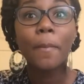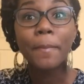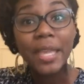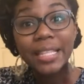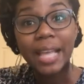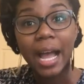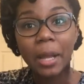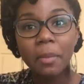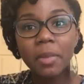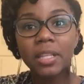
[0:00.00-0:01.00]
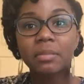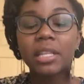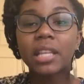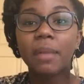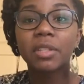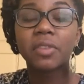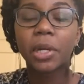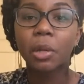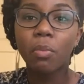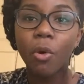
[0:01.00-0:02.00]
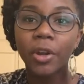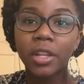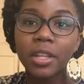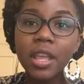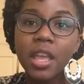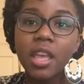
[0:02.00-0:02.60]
me time, because me time is very important.